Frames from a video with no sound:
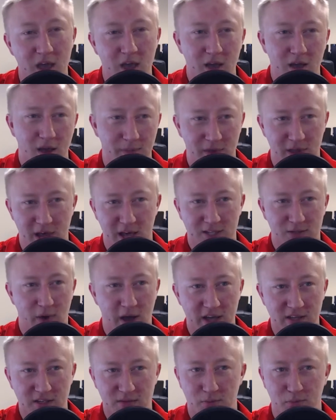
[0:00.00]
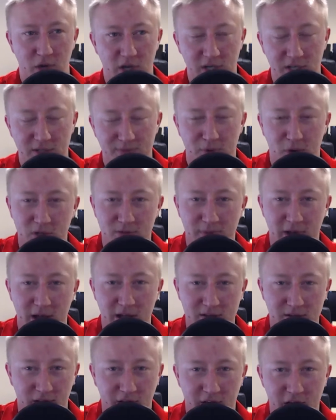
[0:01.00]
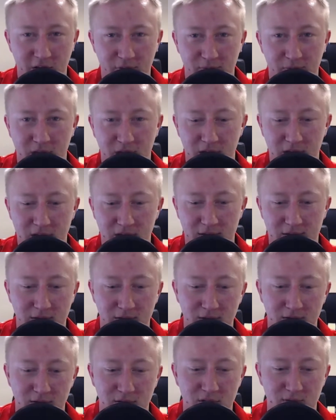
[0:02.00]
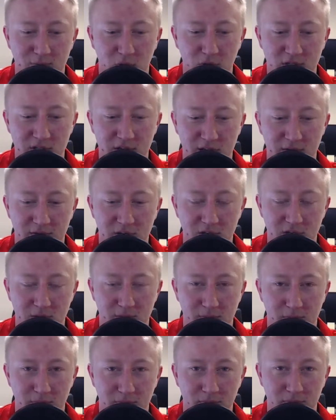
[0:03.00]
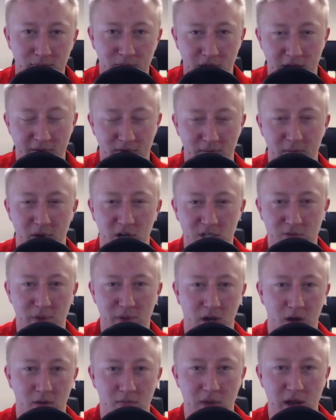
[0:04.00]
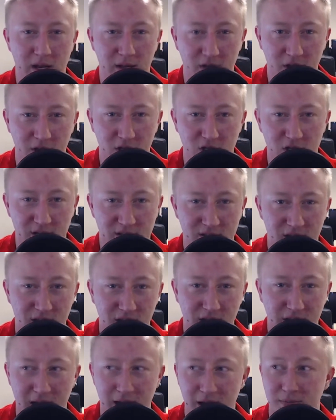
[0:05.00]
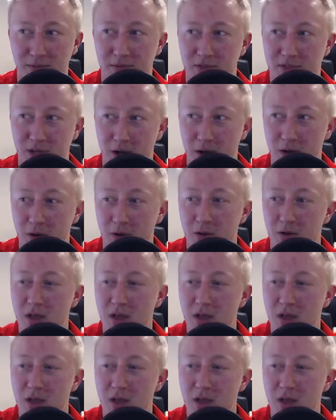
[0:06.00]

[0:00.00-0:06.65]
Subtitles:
That's why it's bring sports back to life, because sports have a much bigger meaning than just a game. So